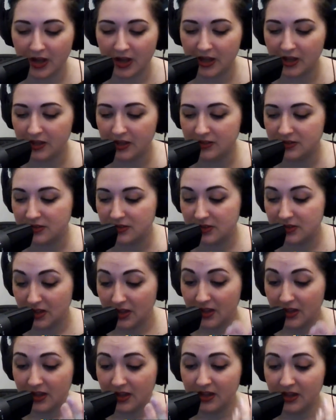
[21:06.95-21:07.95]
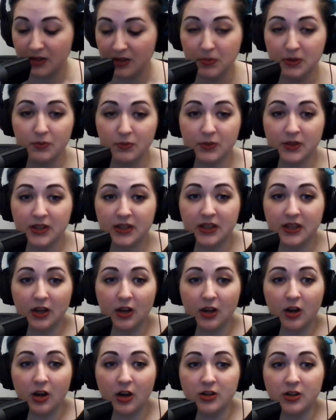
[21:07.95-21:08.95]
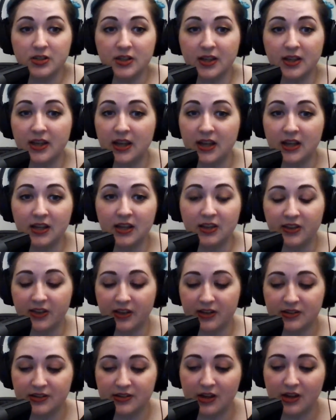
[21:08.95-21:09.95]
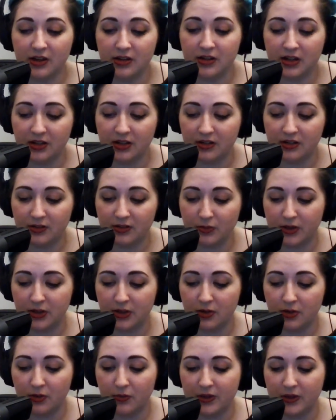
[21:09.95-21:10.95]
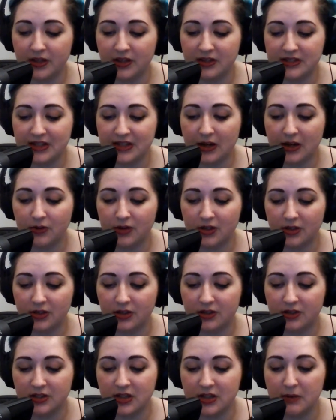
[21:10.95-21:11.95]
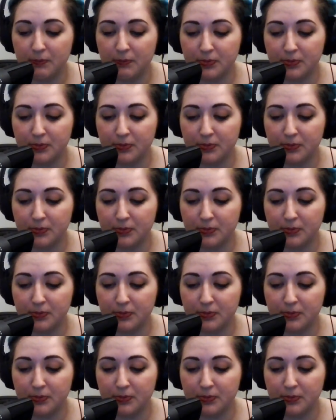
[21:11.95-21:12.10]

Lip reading: and it can be really hard to get anything done and when you're really down in the deep.